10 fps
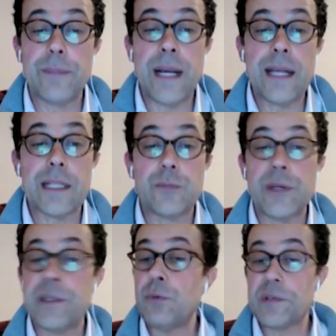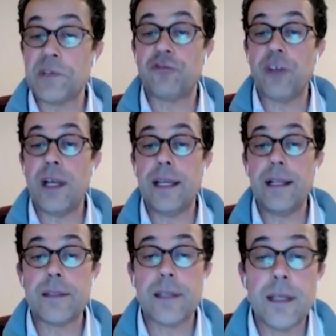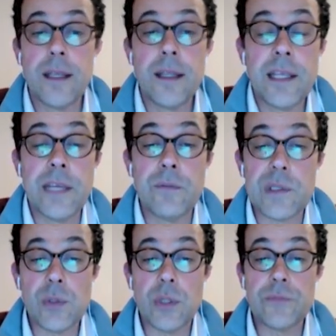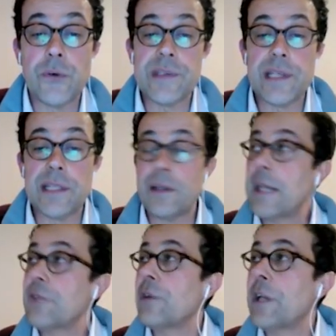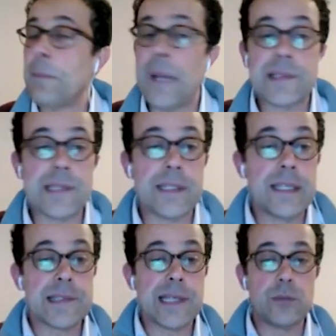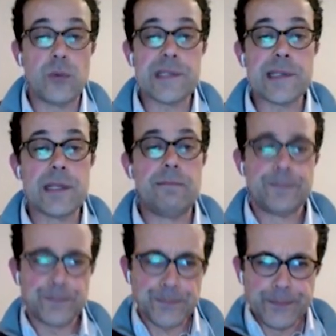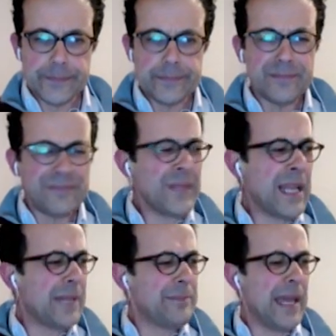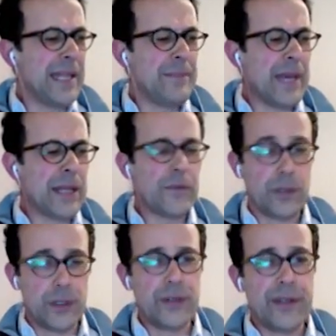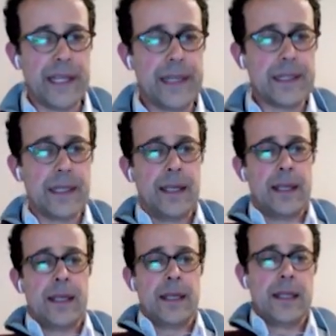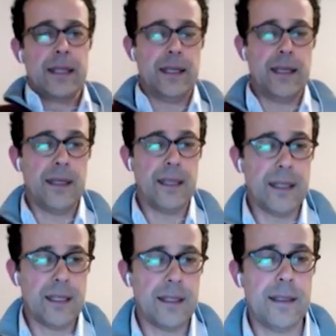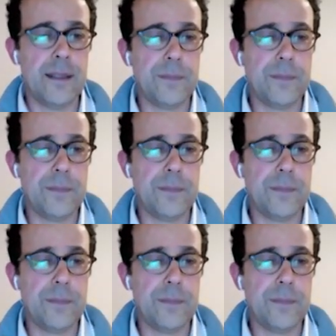in Baghdad, where he was a child, he was known for his intellectual capacities and wisdom, and many men of learning, be